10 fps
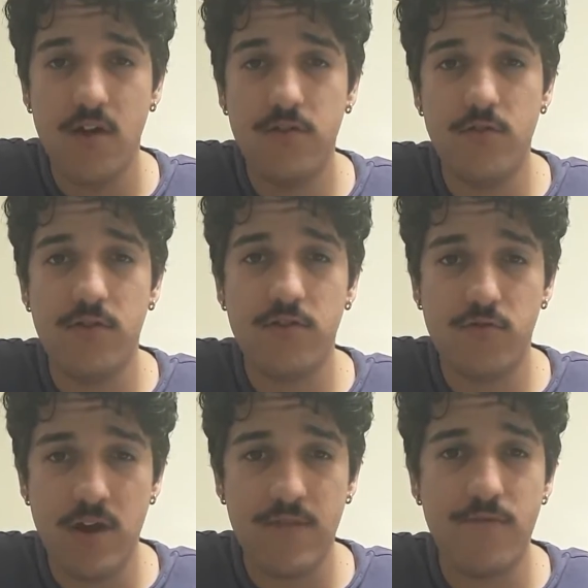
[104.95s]
So it's
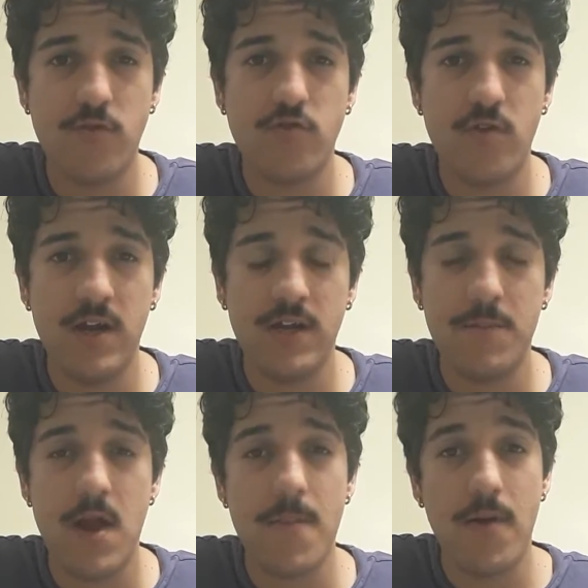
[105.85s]
great for training
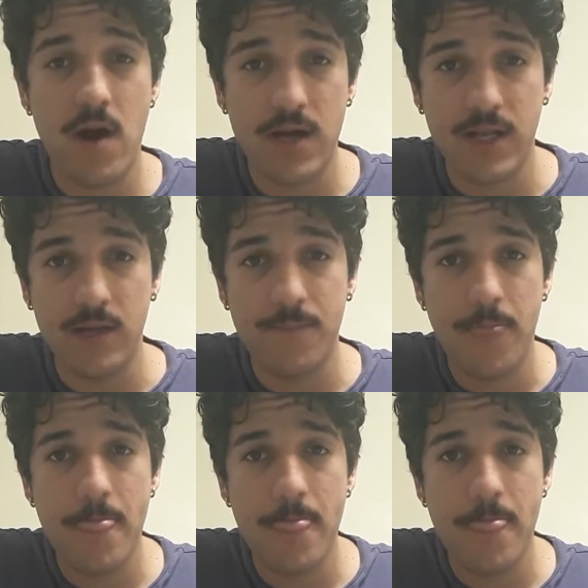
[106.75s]
my body